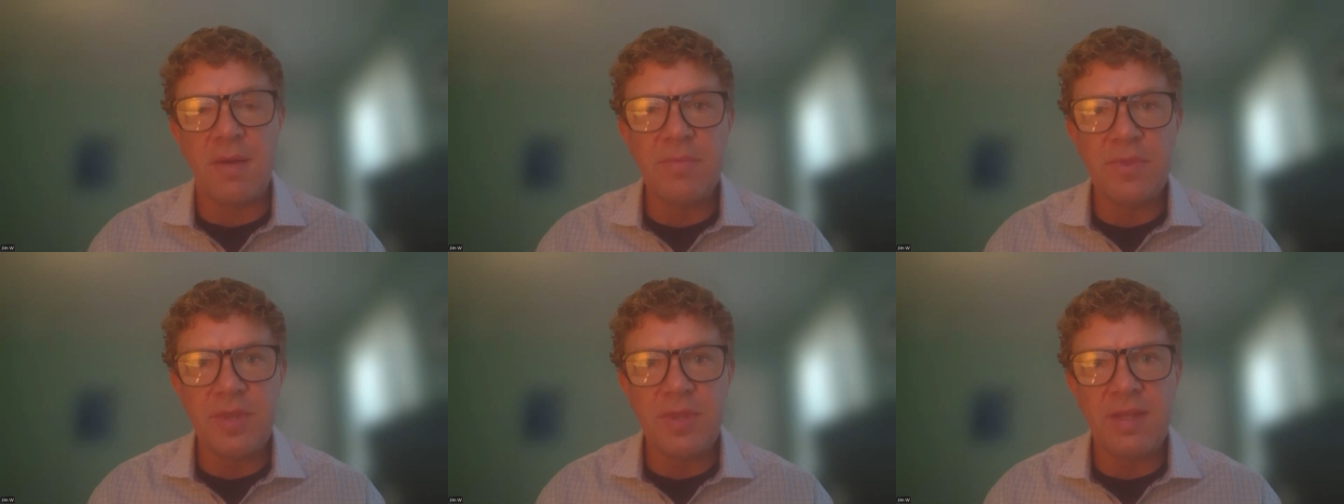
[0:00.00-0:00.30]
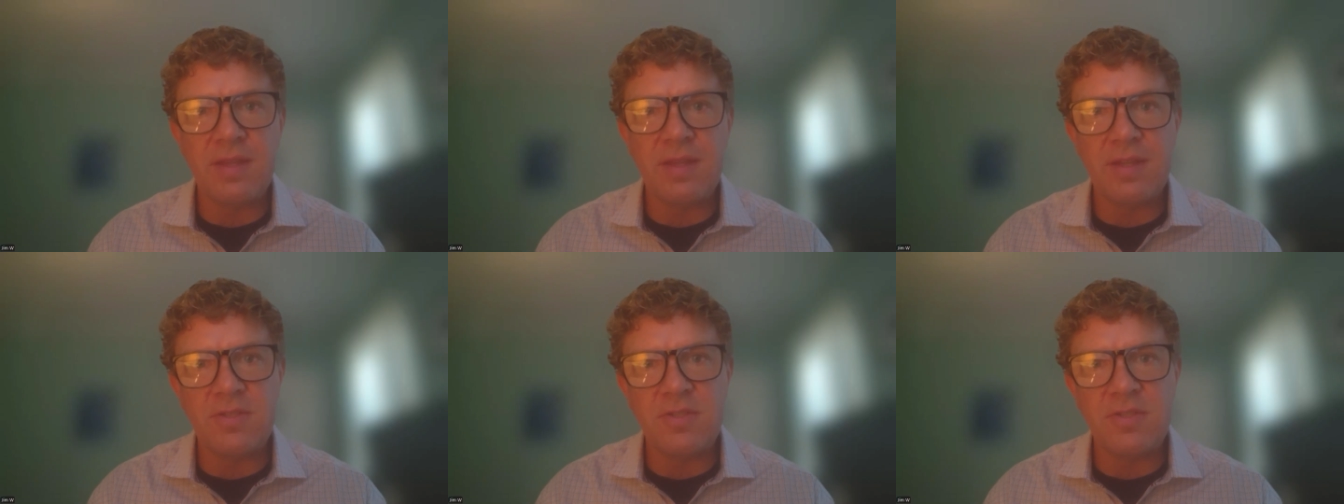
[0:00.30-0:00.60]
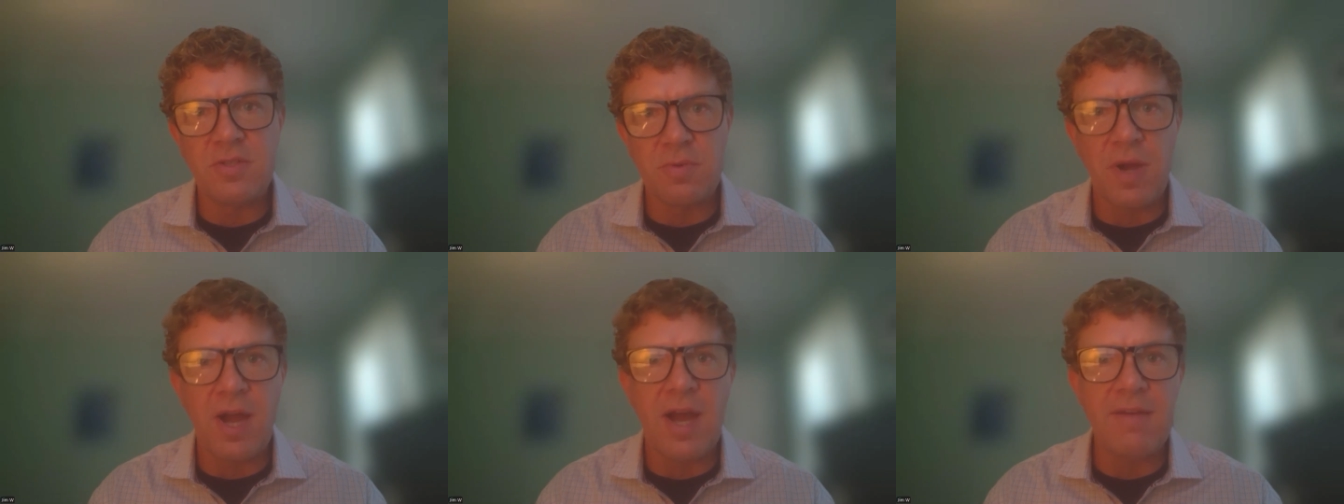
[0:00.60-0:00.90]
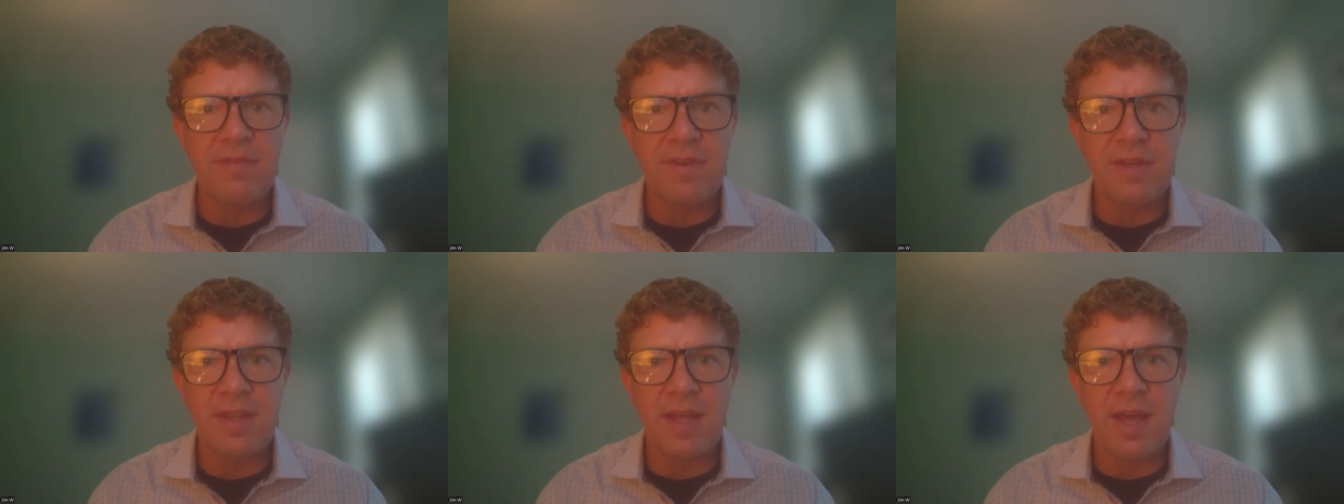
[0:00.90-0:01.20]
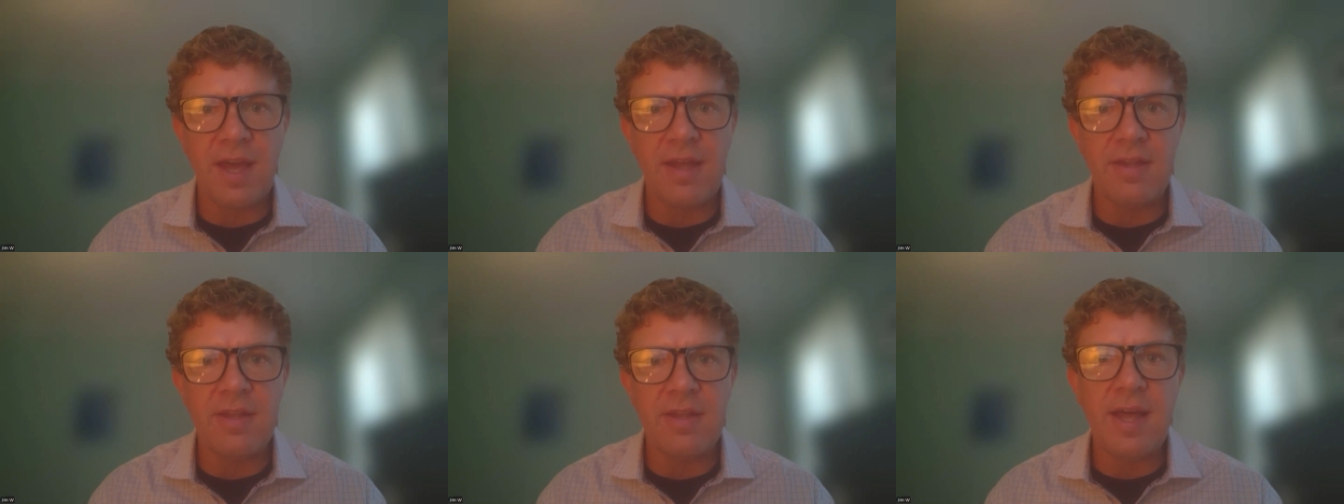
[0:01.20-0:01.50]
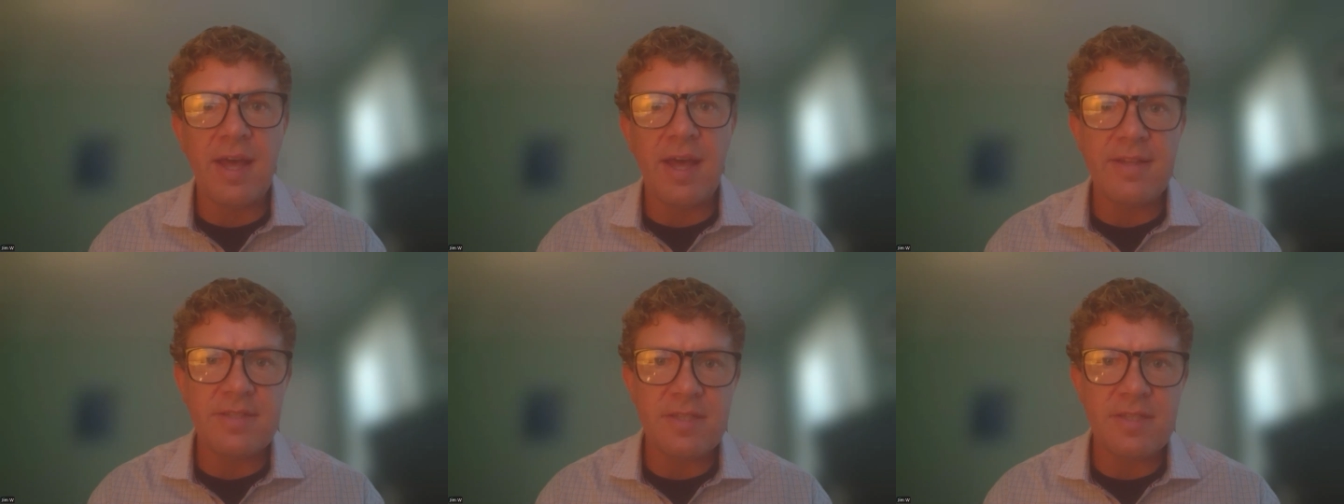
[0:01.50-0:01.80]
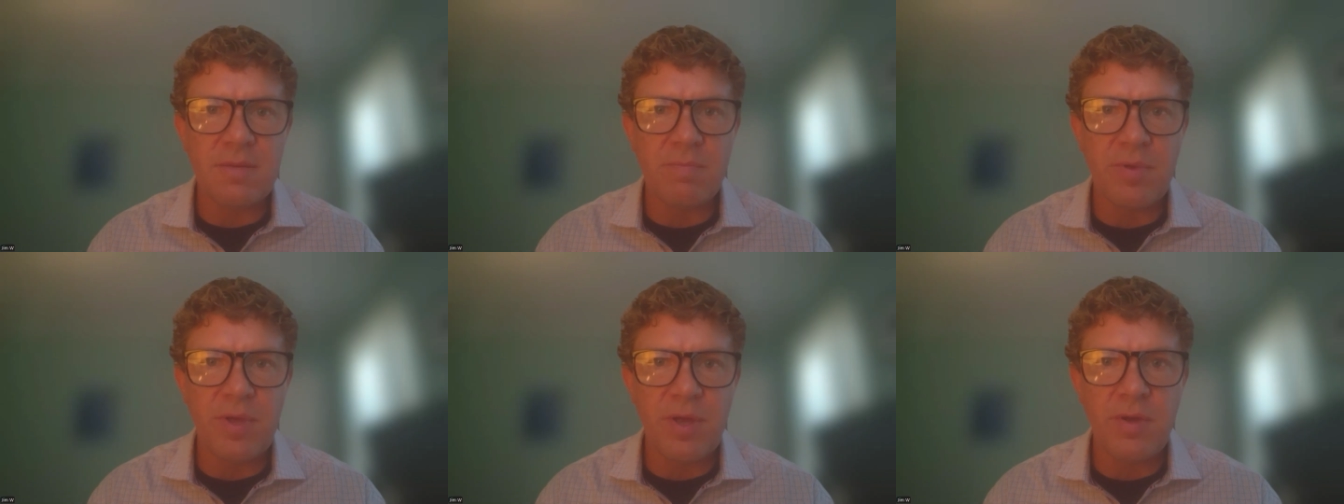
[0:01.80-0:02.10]
something that's driving that, and that's
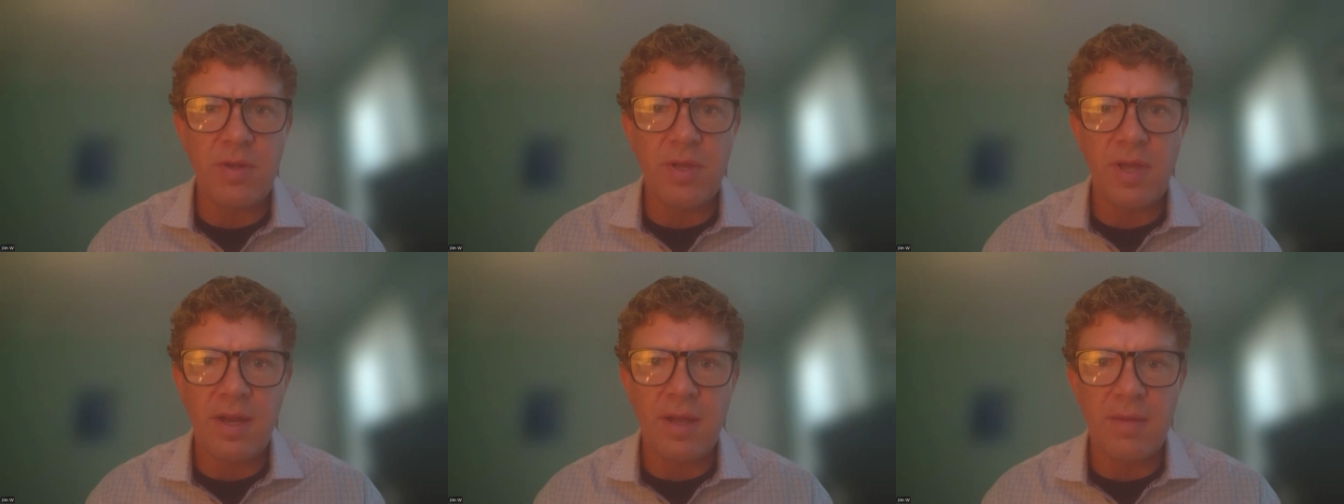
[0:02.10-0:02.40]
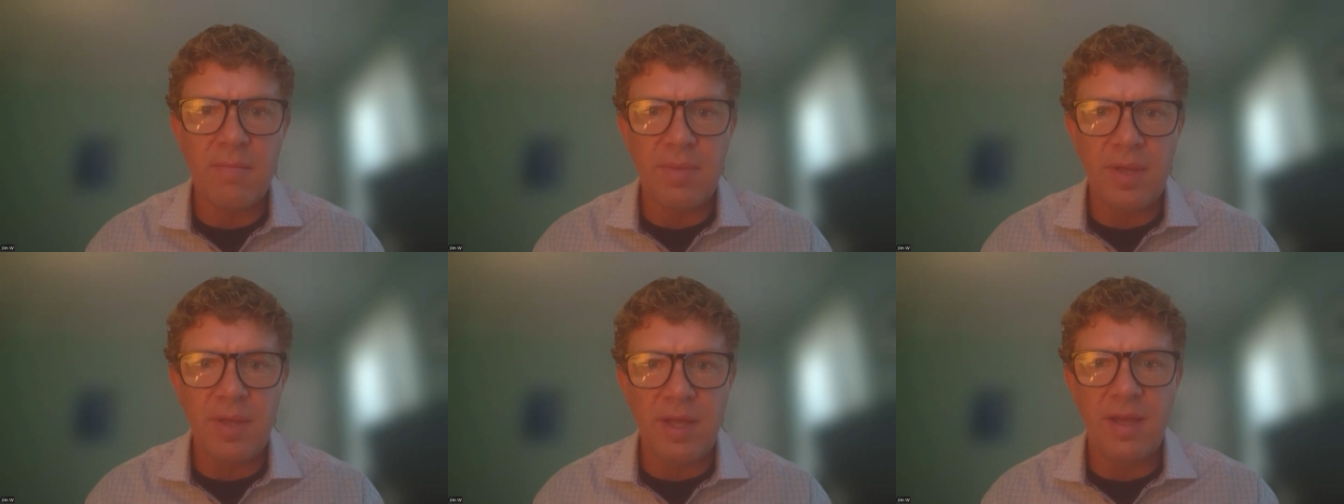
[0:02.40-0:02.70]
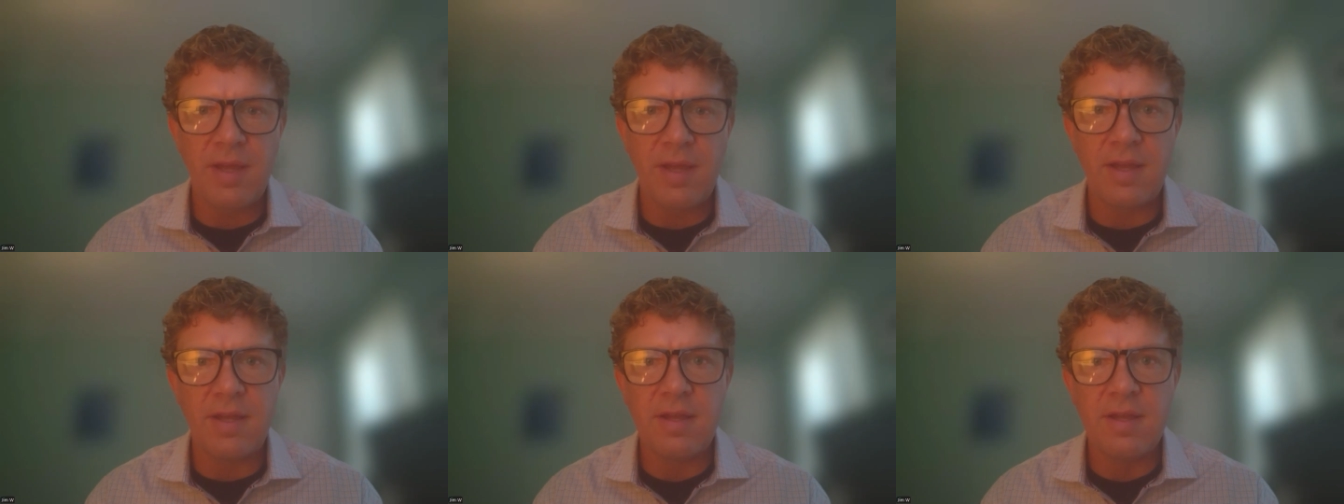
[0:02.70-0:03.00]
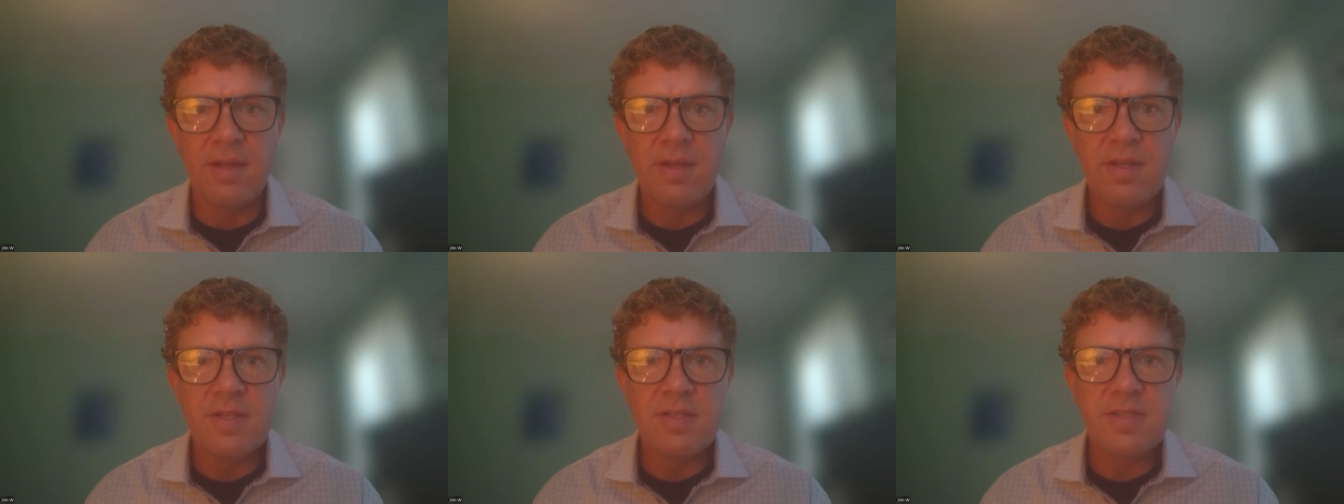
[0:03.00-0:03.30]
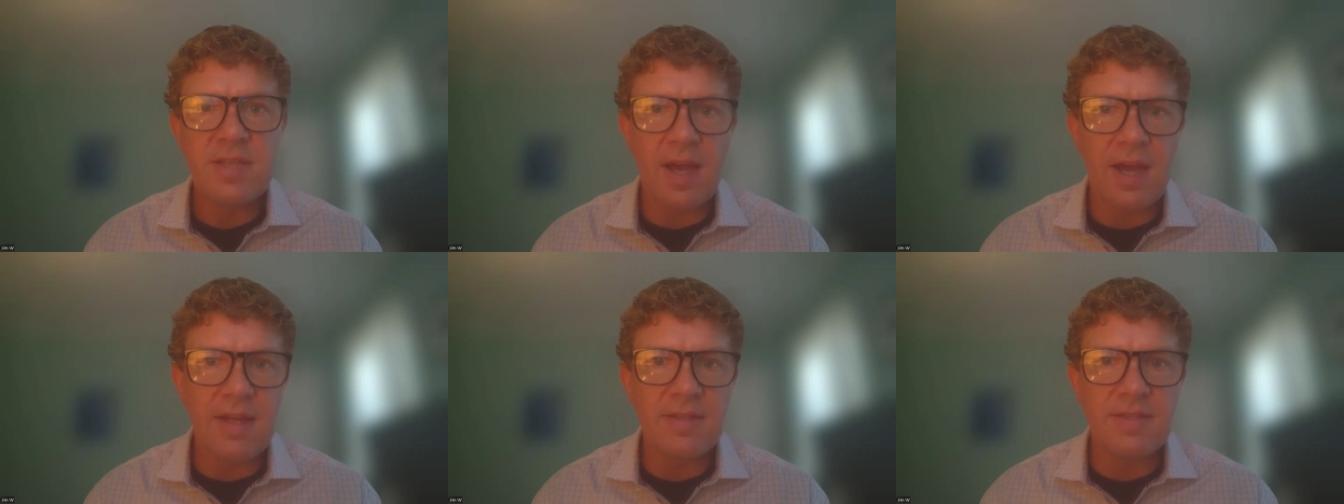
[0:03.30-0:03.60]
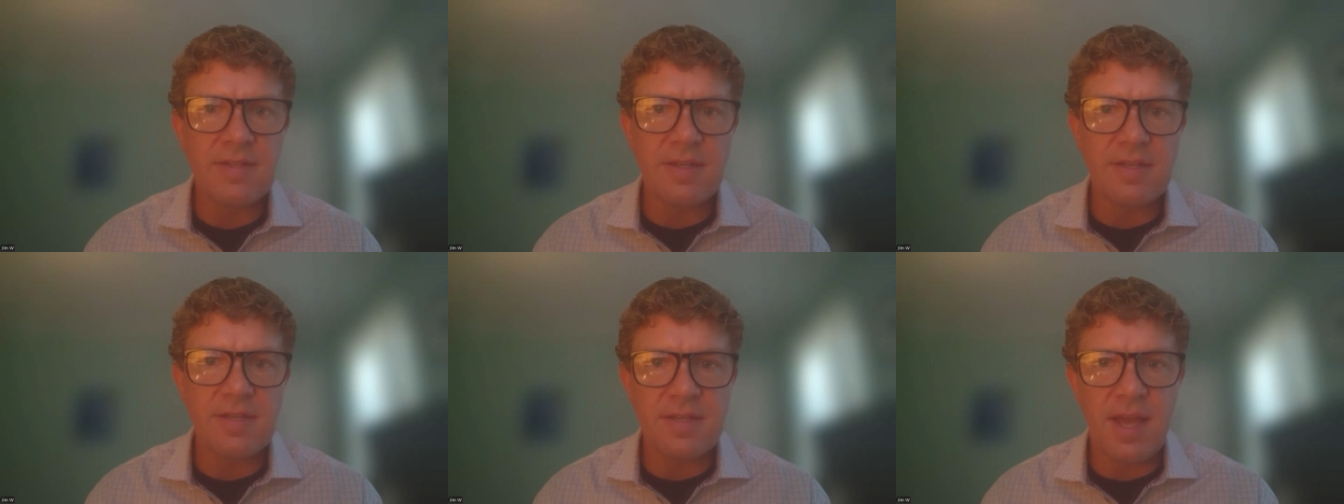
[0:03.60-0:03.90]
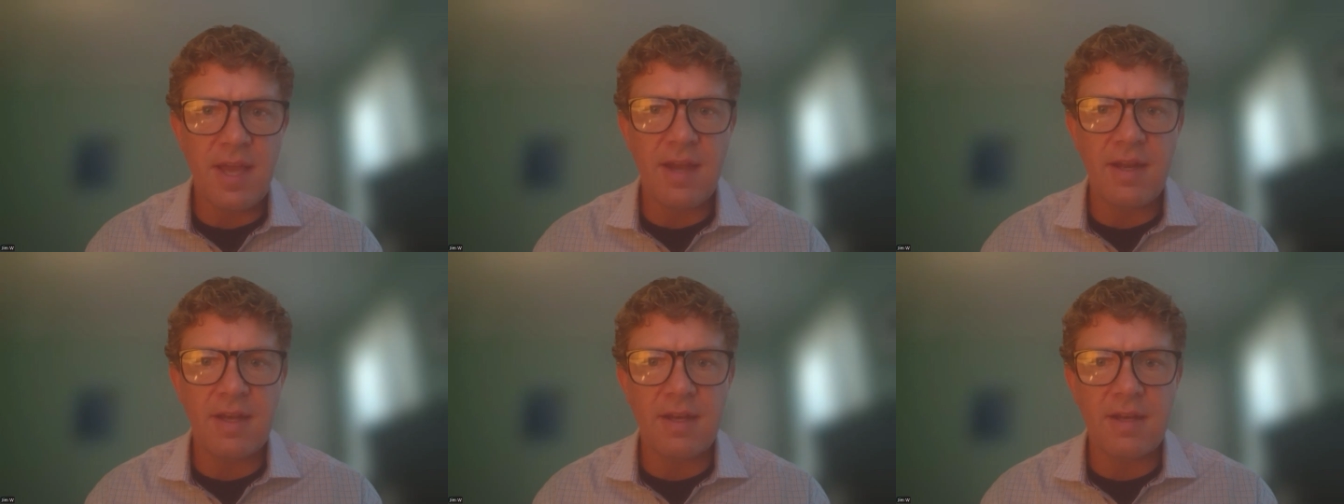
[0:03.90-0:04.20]
the beauty in it being science and
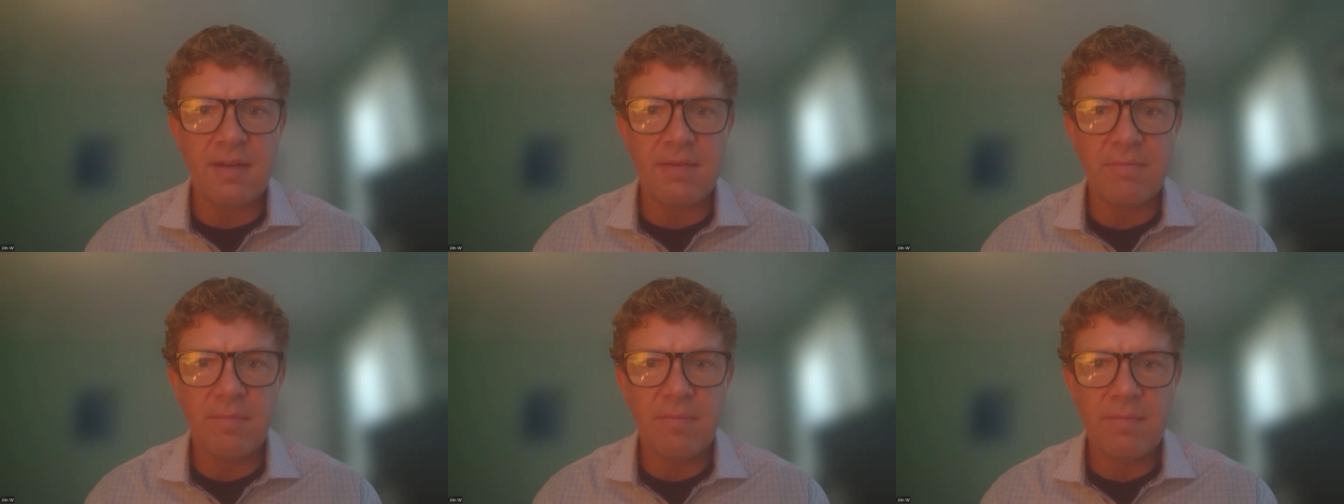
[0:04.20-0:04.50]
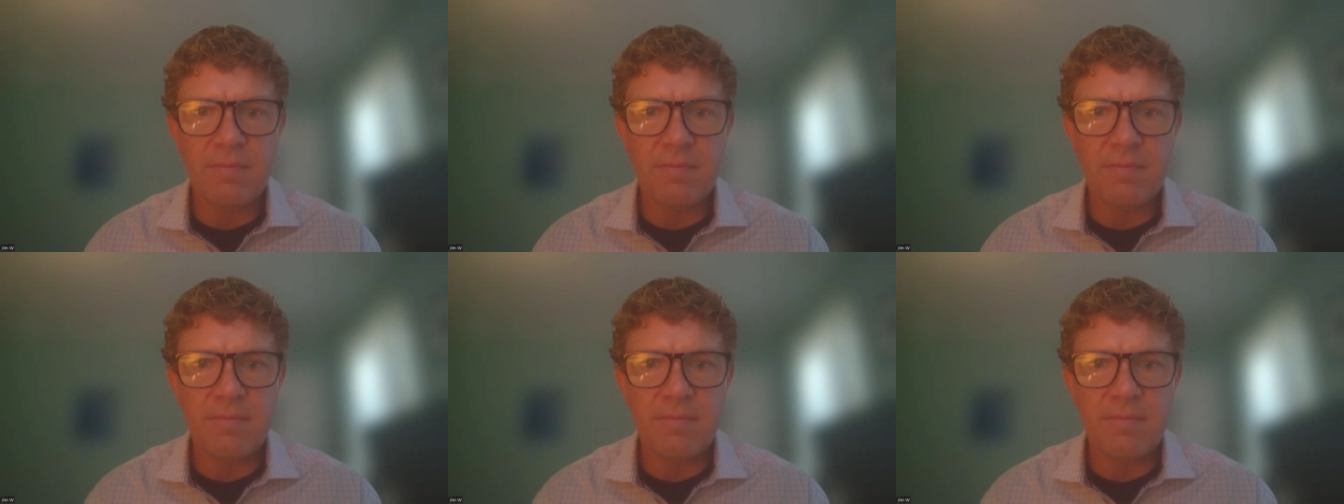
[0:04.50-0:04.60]
data,